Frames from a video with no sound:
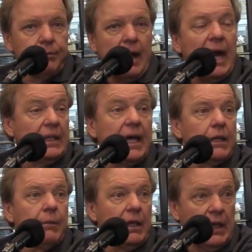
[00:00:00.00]
highlight
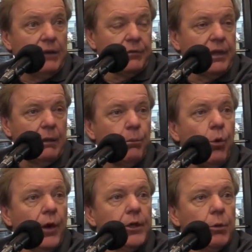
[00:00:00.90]
of my life to that
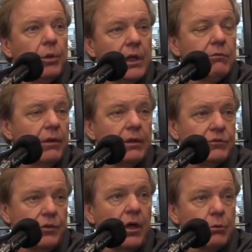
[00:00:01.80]
point or whatever,
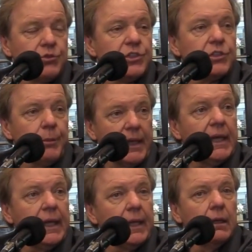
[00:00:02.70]
and thought it was just the
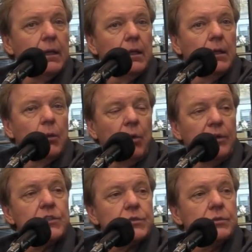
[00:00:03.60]
beginning. Well,
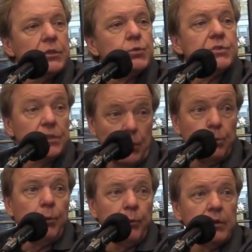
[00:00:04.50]
this was the
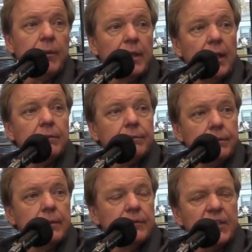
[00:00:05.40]
low point of my
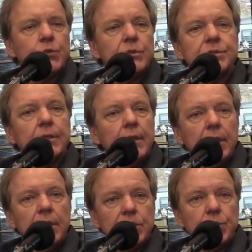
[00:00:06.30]
life. This
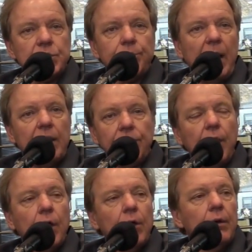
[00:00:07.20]
was by
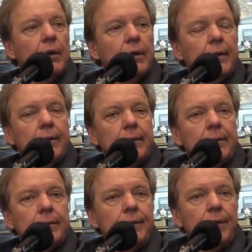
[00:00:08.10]
far,
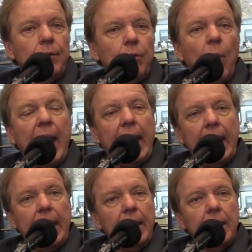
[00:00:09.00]
you know,
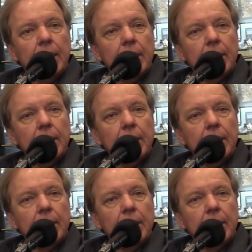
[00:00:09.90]
way